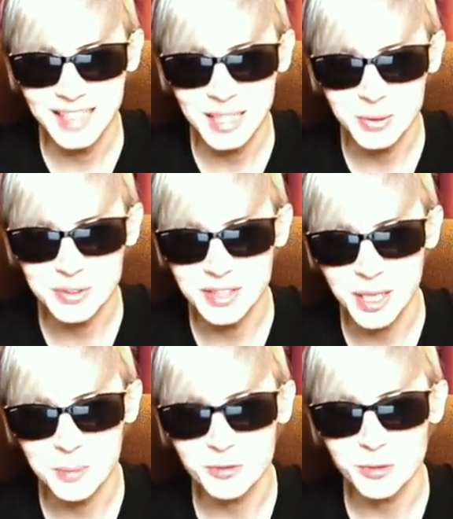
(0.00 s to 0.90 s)
I was
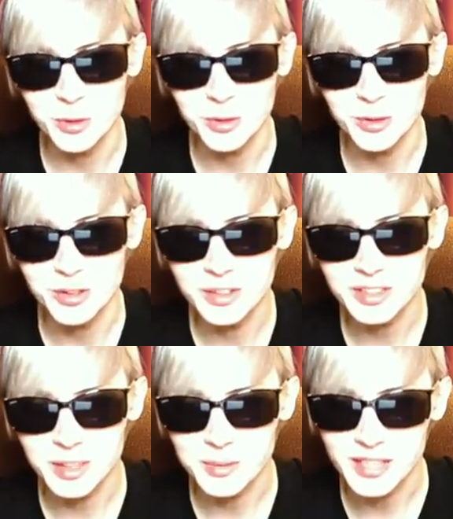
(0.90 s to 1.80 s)
dumb for
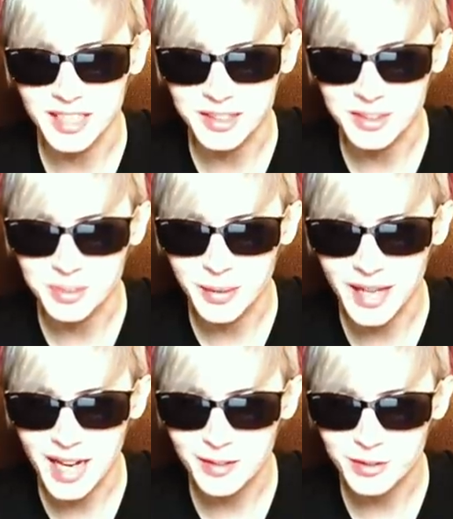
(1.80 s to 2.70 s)
some seconds,
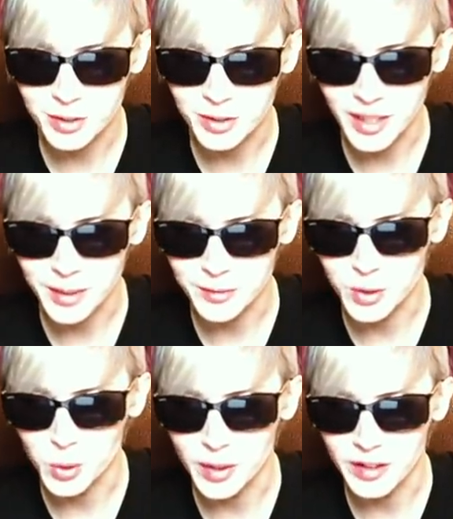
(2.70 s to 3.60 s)
but after, out of
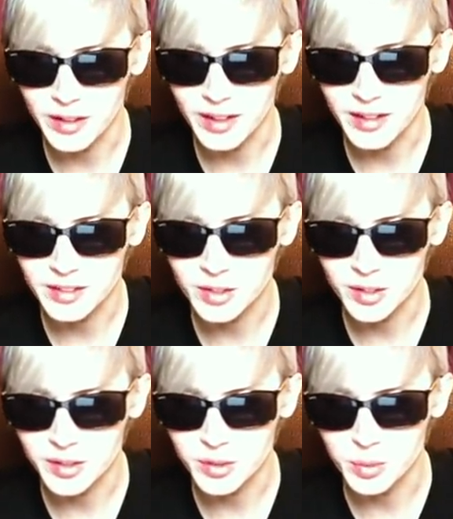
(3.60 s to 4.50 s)
nowhere, I
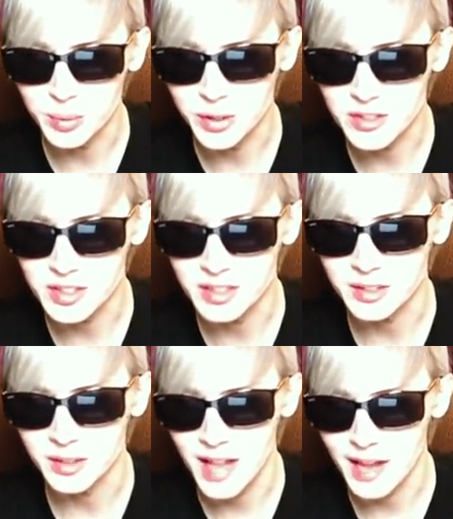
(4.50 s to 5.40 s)
started to burst
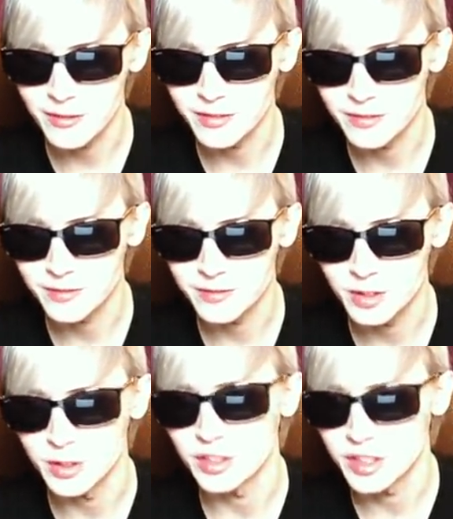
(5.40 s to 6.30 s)
into
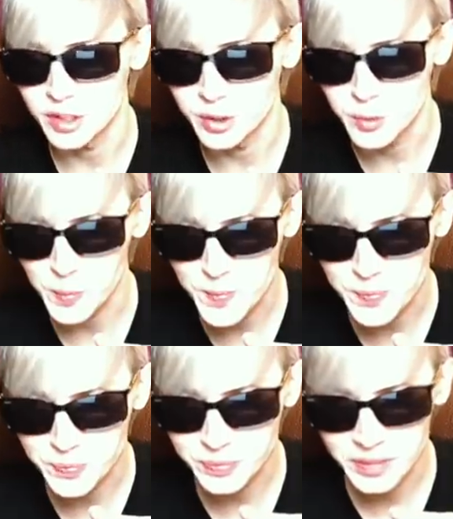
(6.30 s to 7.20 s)
laughter too.
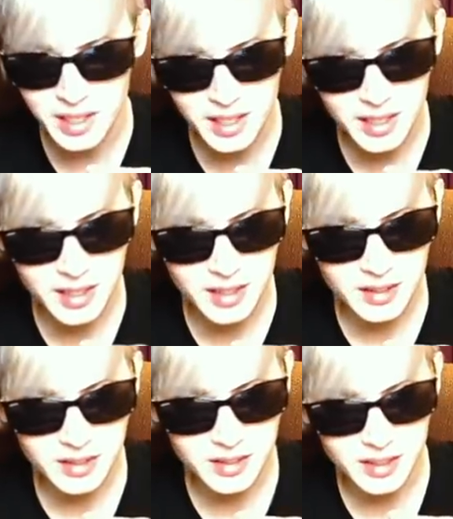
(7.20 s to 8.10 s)

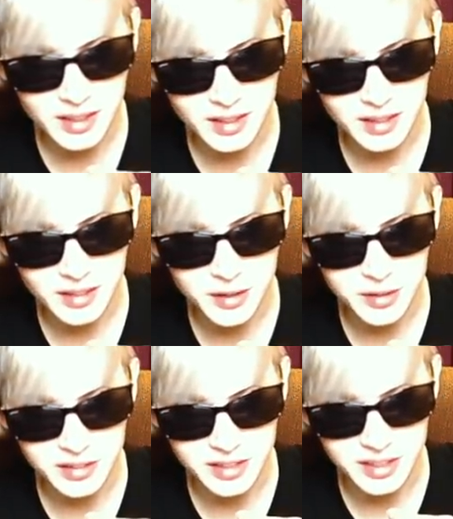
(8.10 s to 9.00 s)
she
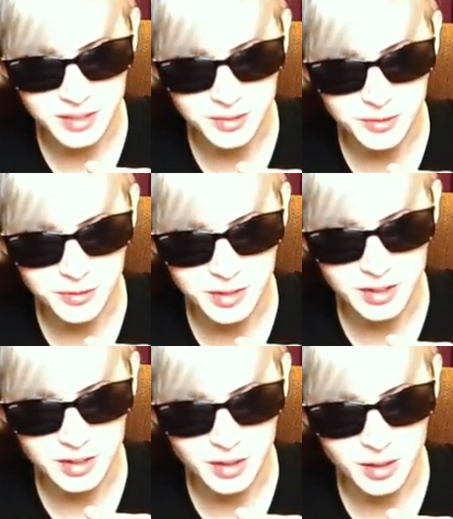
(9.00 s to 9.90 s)
literally
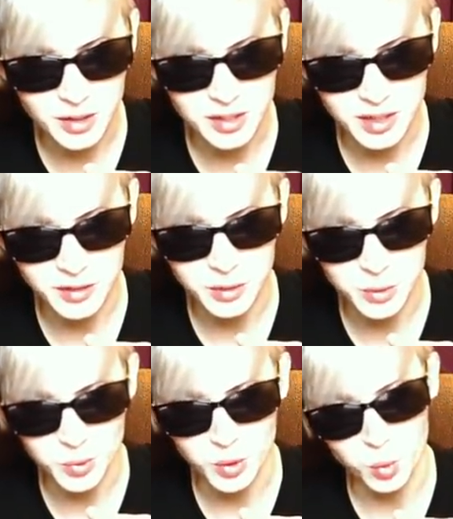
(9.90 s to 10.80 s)
filled all the living
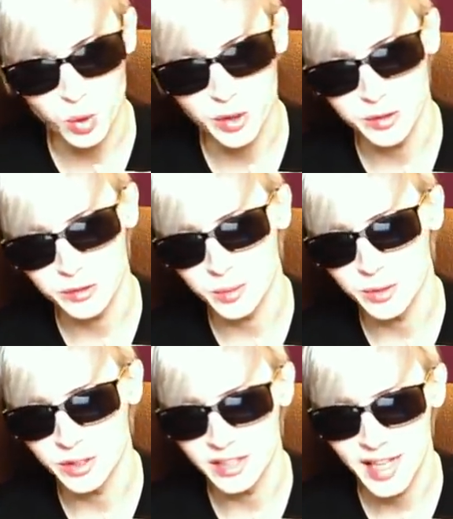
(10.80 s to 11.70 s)
room with water
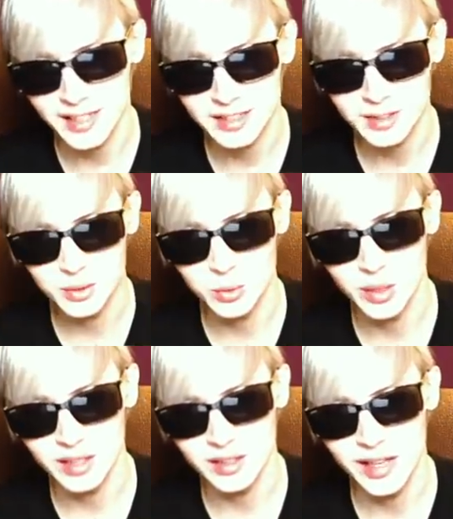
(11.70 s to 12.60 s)
from her glass
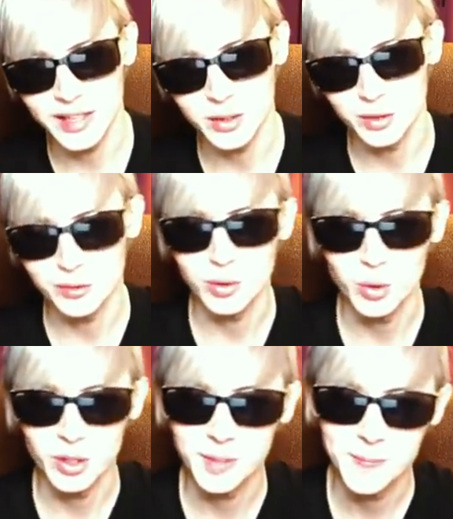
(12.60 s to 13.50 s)
while lying on the
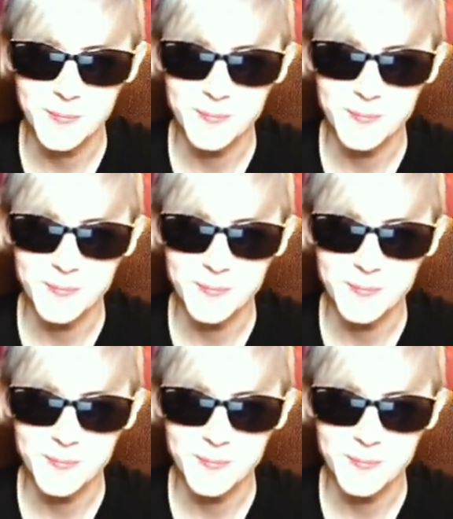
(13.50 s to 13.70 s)
floor.